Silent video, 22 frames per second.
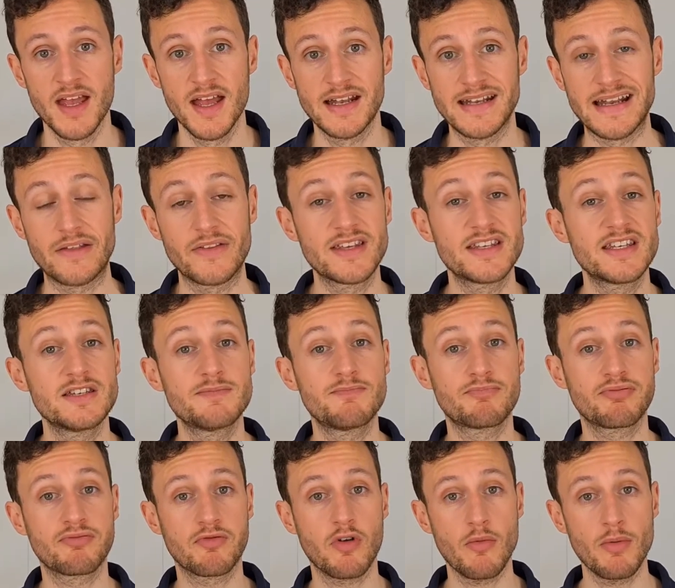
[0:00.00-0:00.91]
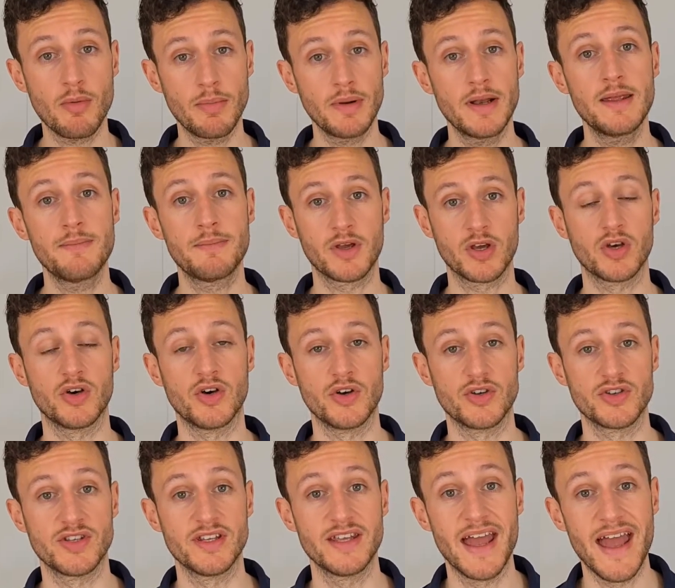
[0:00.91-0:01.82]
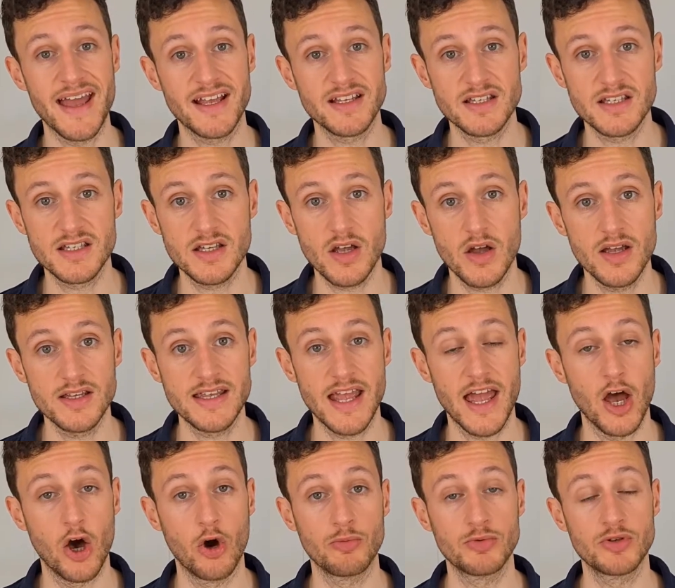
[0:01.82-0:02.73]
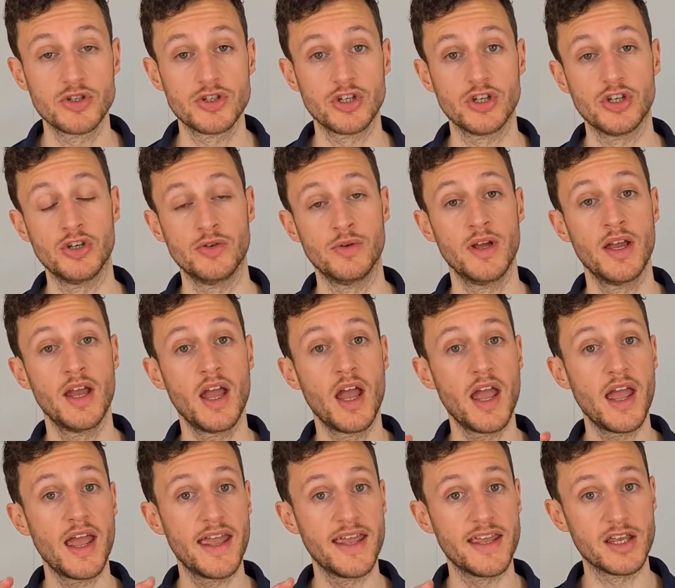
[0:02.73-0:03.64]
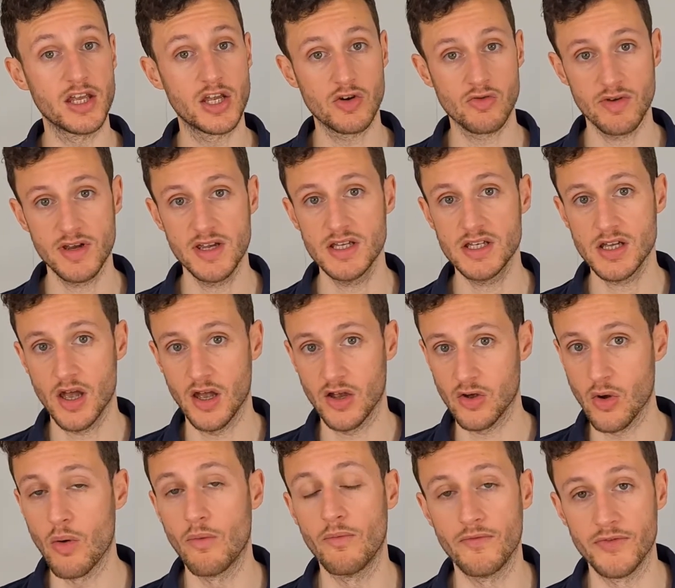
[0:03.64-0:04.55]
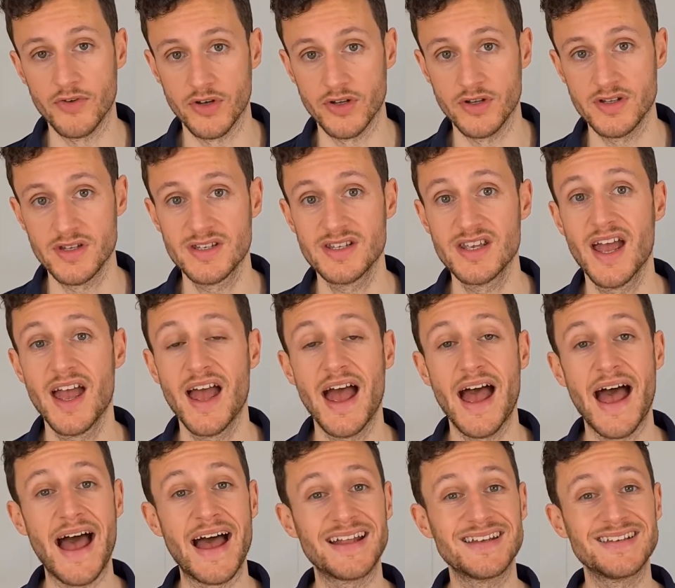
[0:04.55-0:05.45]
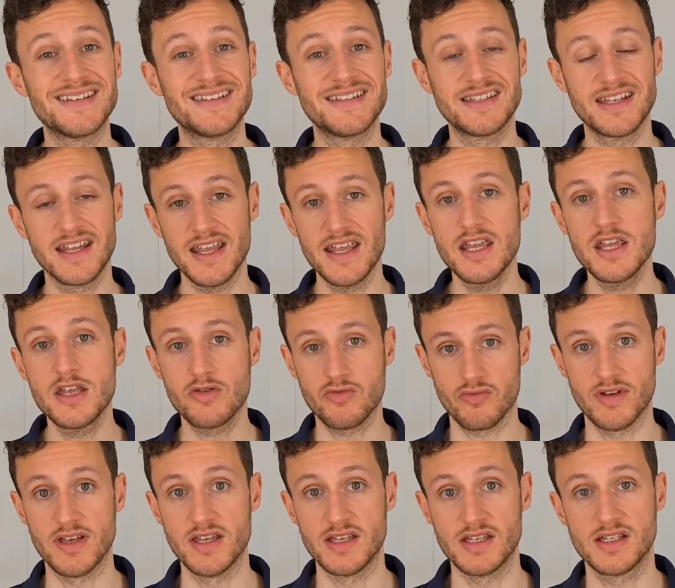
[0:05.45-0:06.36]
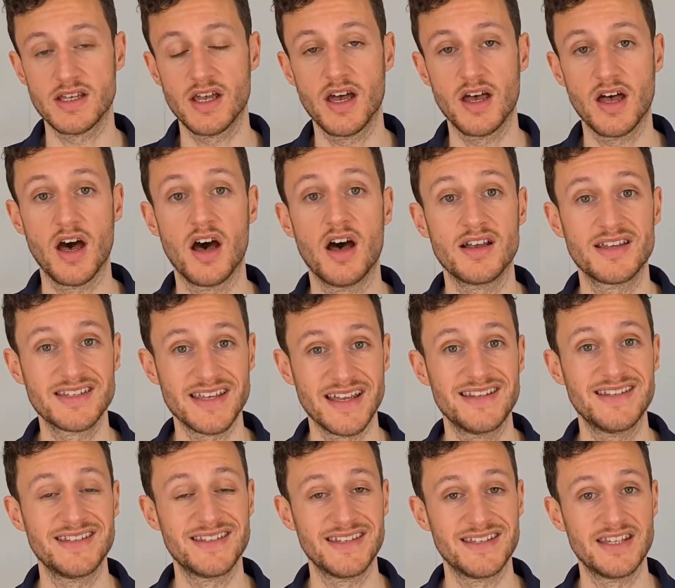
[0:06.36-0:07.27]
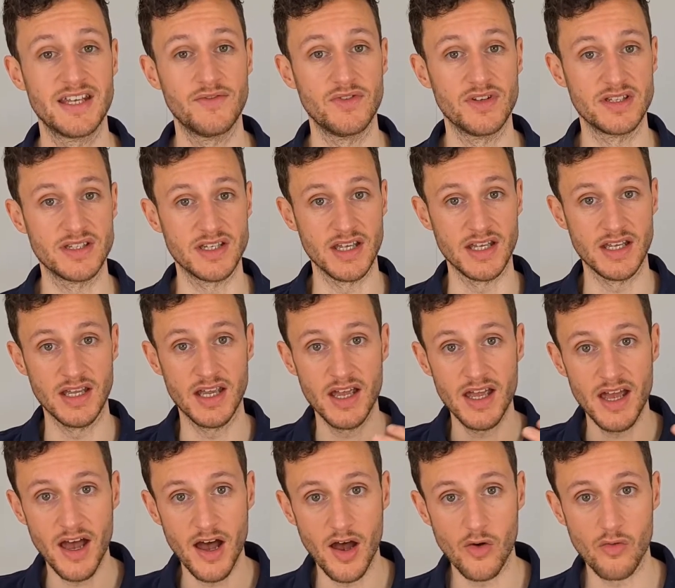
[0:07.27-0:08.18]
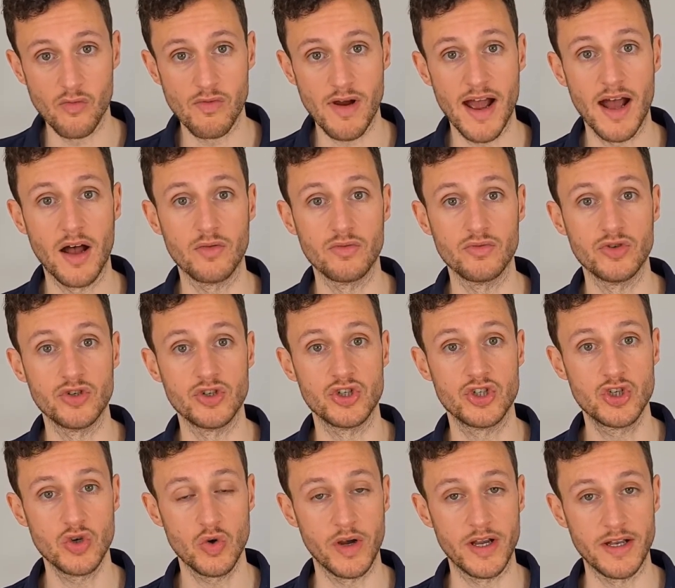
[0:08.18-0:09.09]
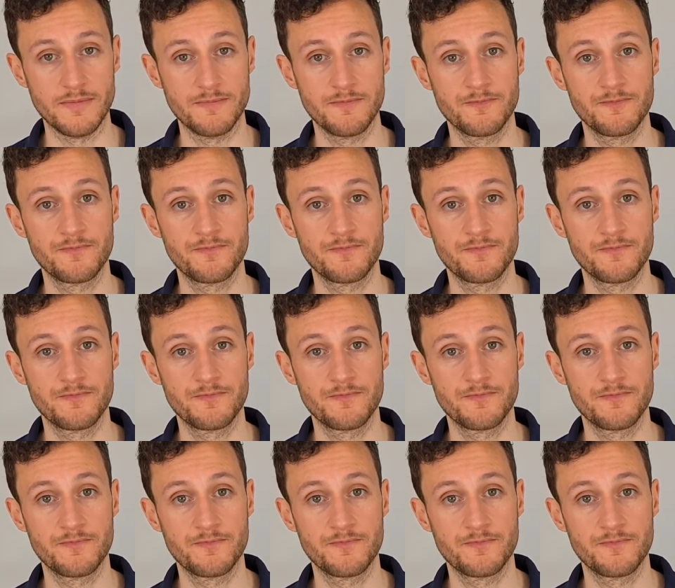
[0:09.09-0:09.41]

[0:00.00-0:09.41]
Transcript: Now, this is probably because the exercise helped to increase her confidence and decrease her sensitivity around the joint,